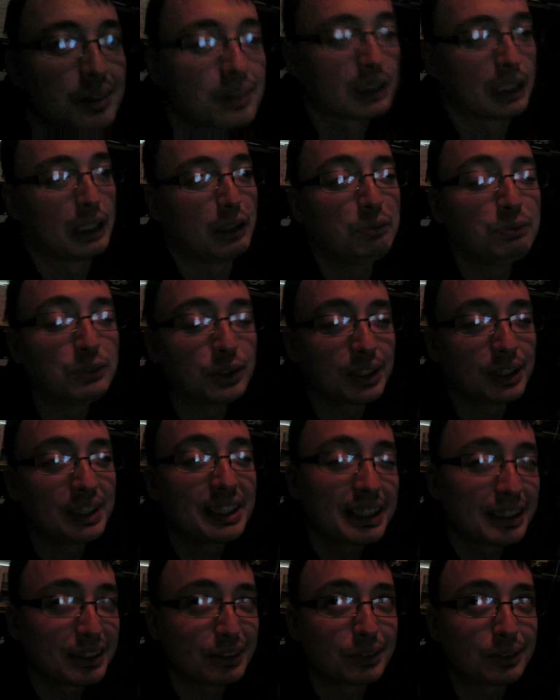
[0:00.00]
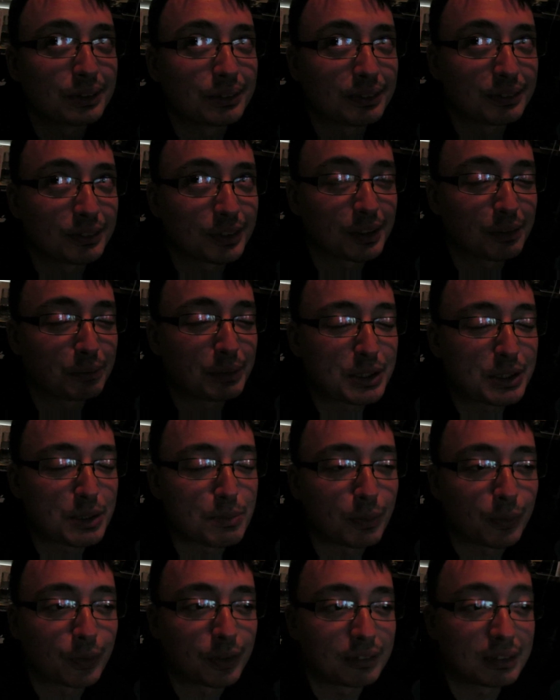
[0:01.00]
I'm trying to get used to it and try to be
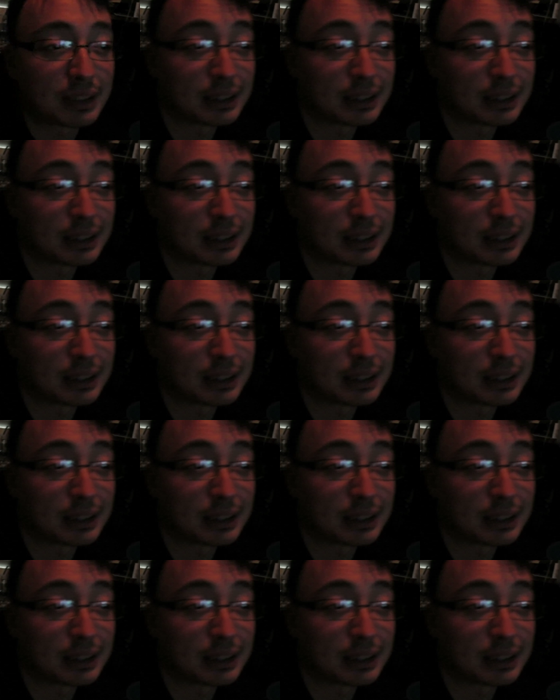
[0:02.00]
supportive